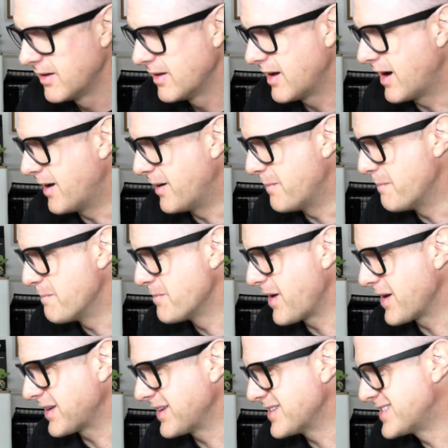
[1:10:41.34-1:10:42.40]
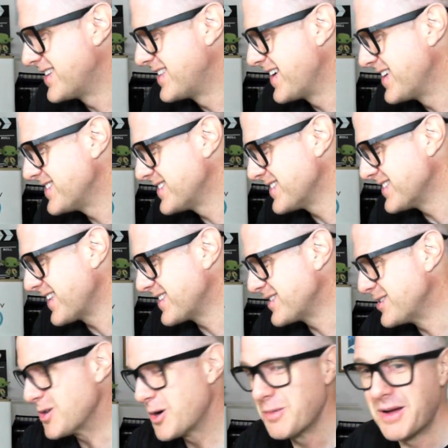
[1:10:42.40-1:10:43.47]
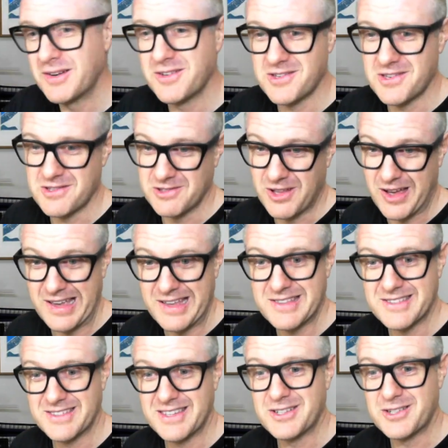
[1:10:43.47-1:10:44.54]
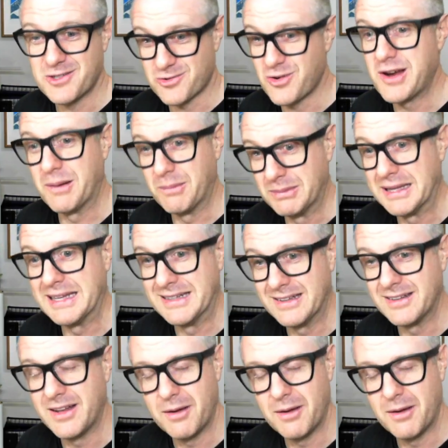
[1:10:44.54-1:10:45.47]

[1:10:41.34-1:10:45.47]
I guess they see job hunters as lions, and they're just trying to blend in.